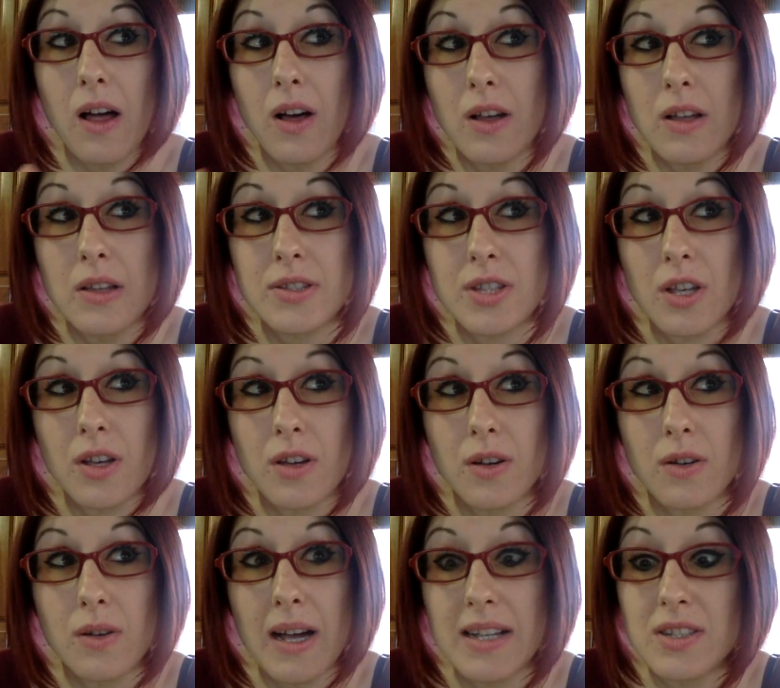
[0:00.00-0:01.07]

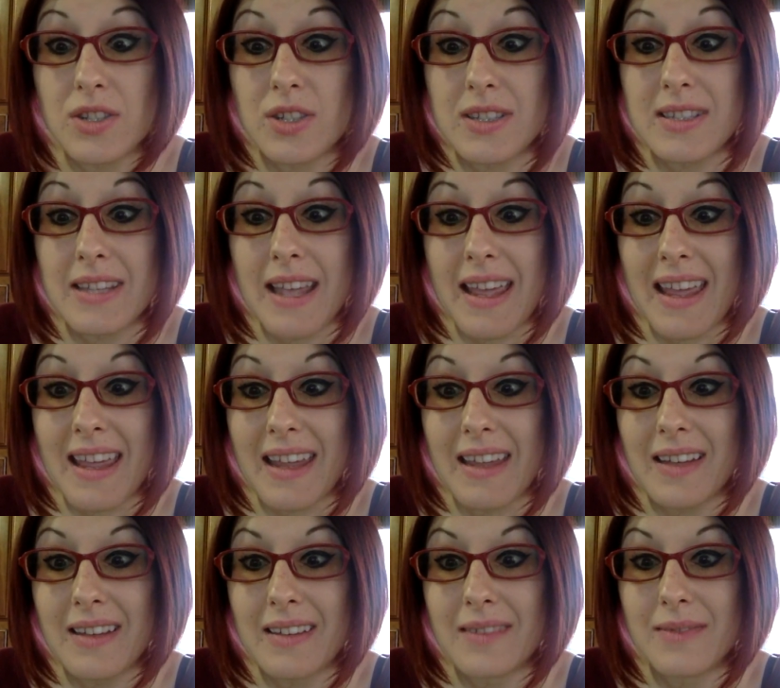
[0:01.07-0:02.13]
also, I should say